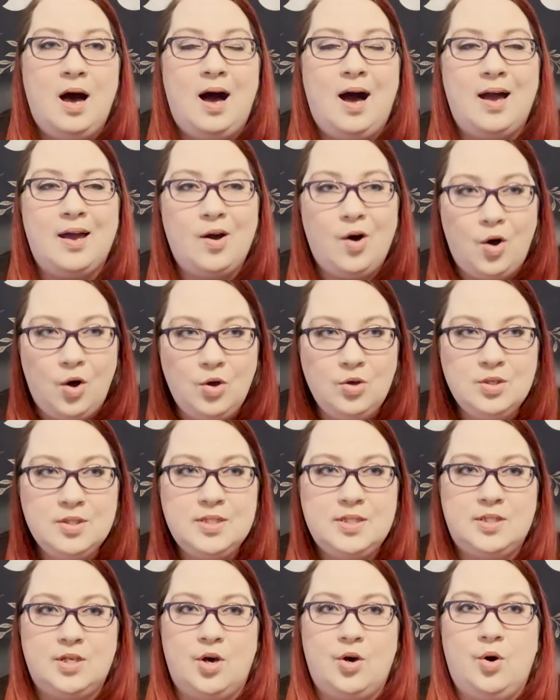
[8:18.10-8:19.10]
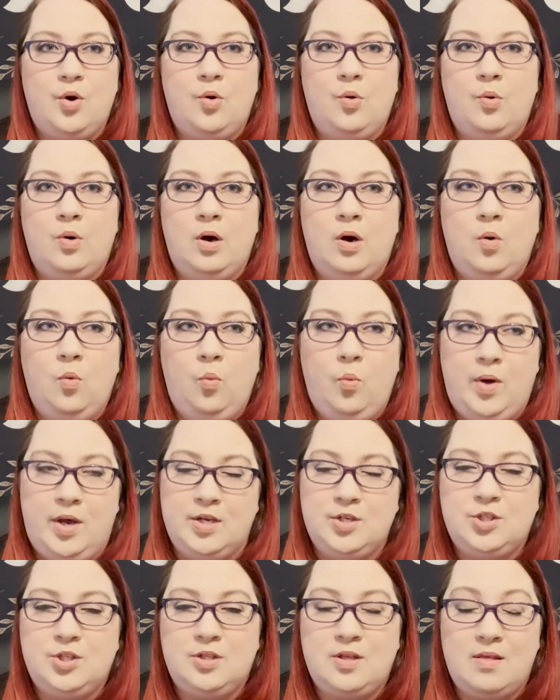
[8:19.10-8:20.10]
I also
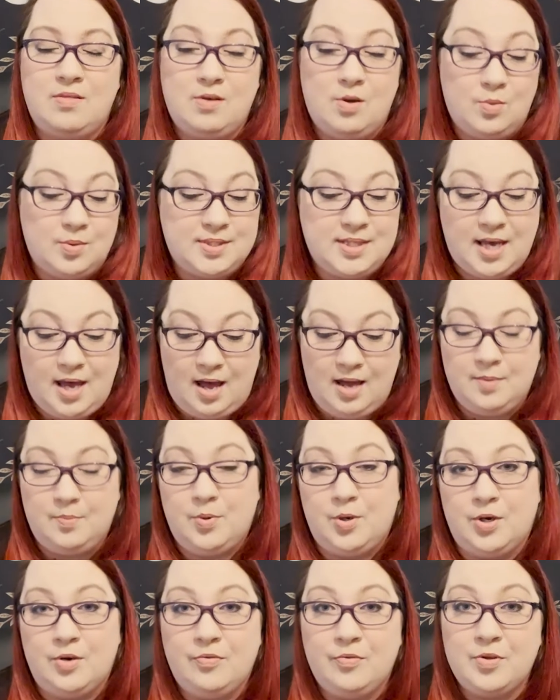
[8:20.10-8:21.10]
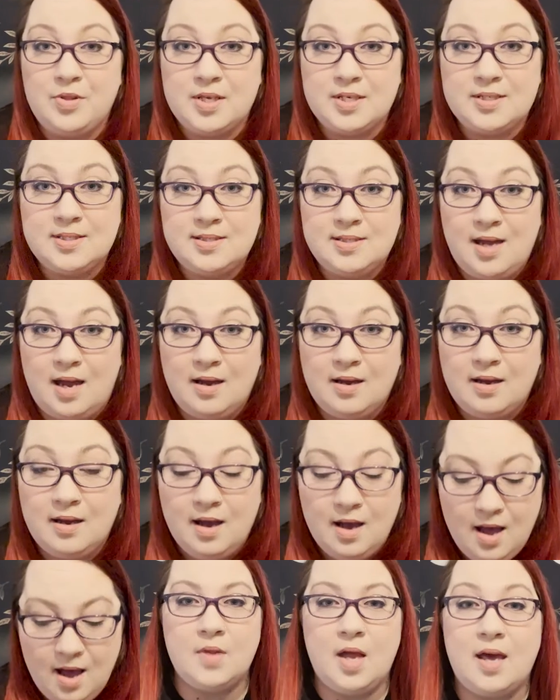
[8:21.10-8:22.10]
wish that there was a guidebook for this deck.
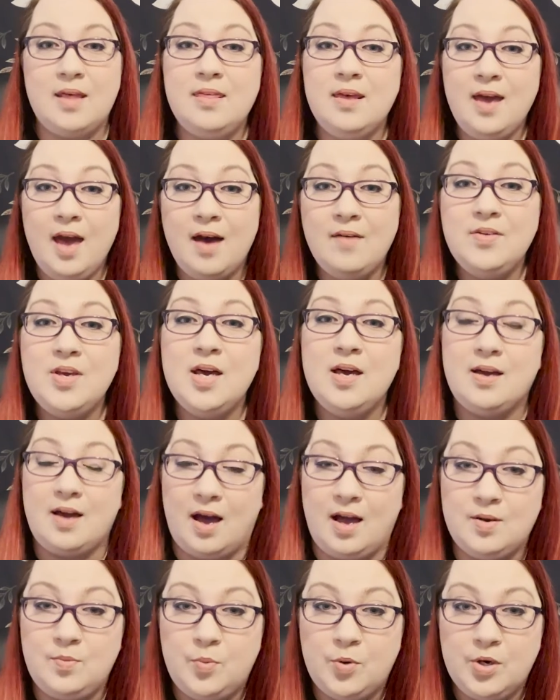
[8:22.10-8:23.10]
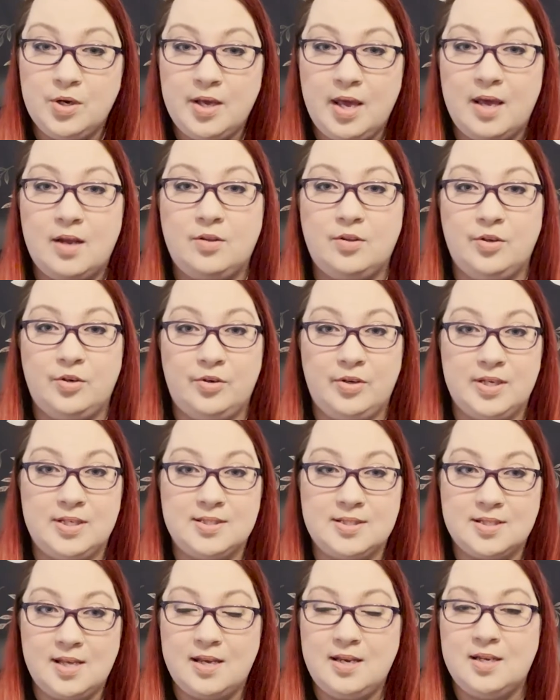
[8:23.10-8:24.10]
I think having a guidebook and a little
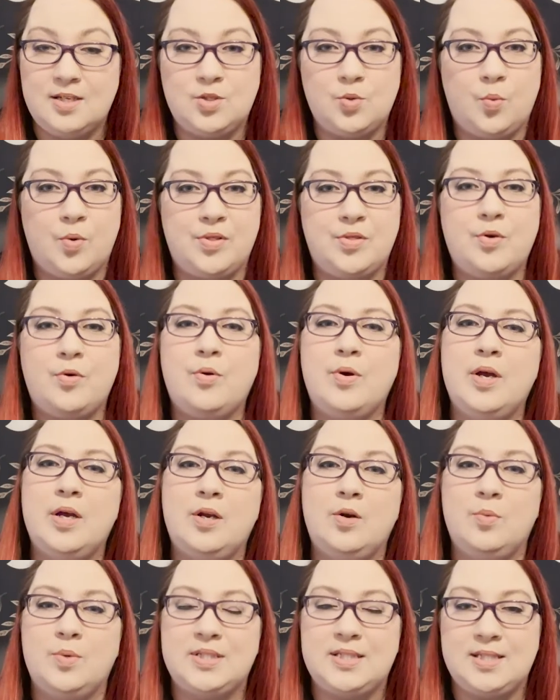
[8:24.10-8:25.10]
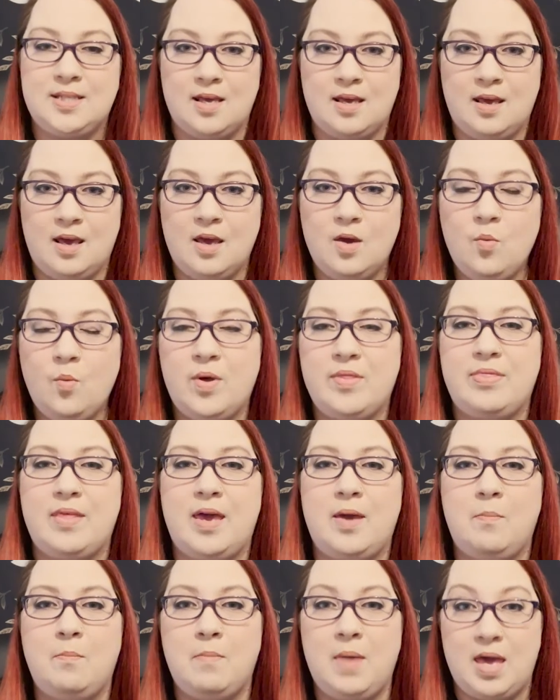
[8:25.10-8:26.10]
insight into what the creator was thinking when they
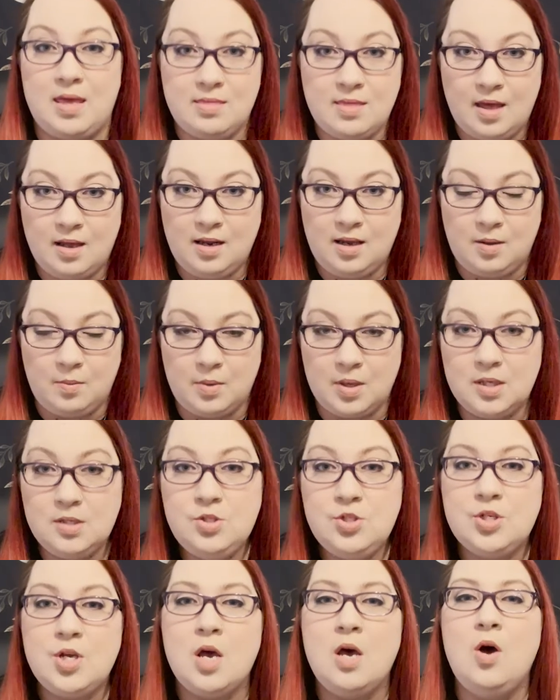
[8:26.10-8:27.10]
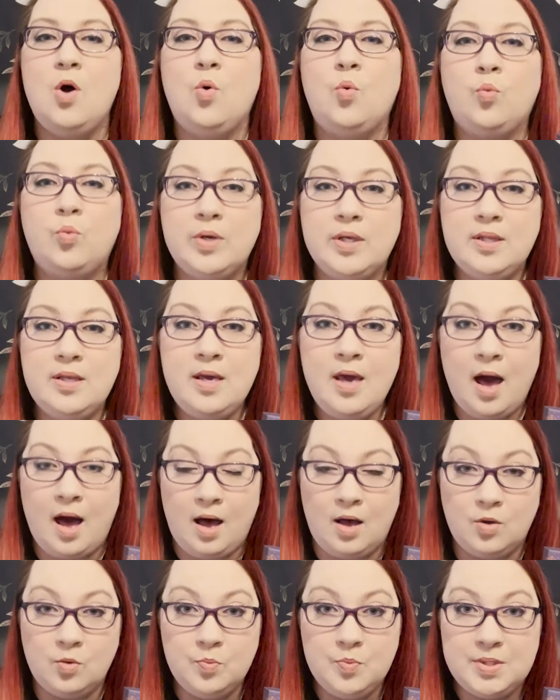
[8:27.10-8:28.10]
made that image really
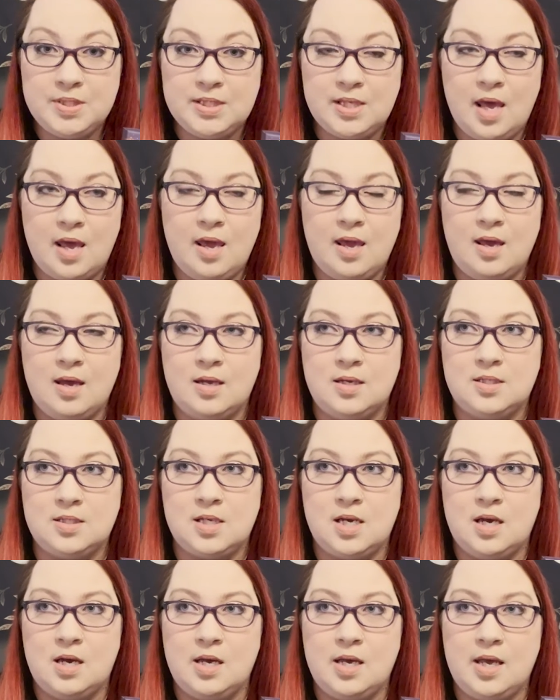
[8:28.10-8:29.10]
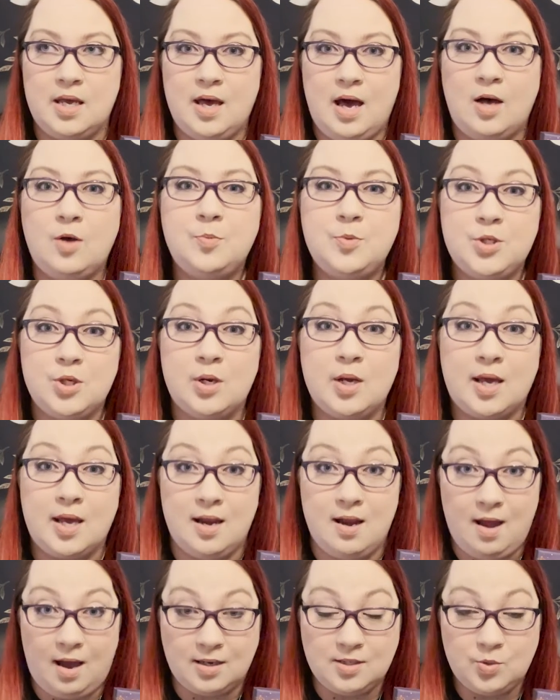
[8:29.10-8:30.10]
helps and helps you to
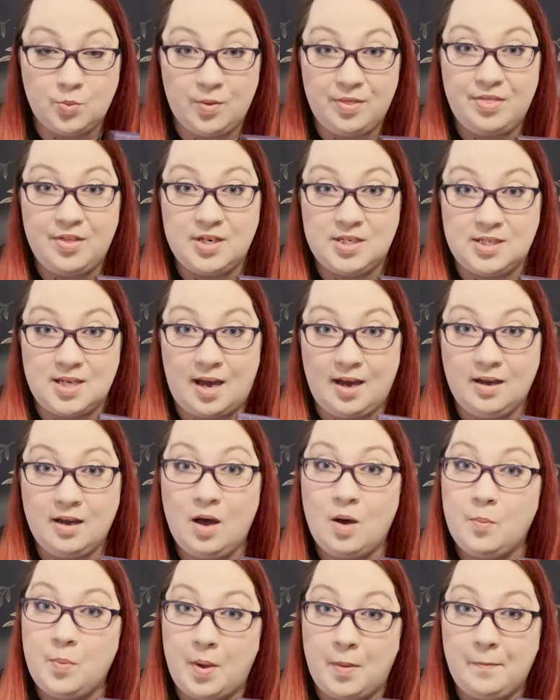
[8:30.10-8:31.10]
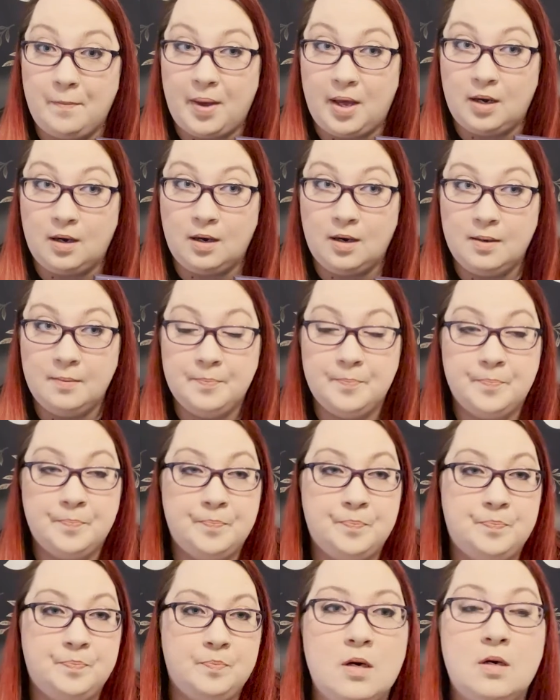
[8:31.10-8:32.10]
connect with the deck a bit better.
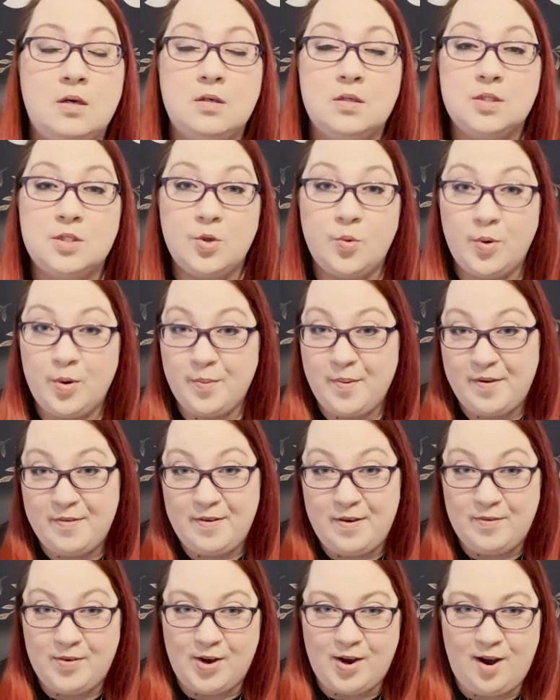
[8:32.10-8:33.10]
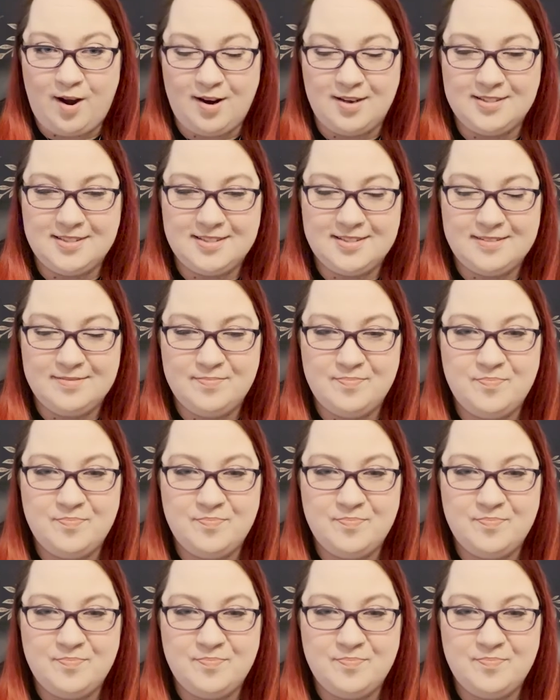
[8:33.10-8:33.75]
So what are my favorite cards?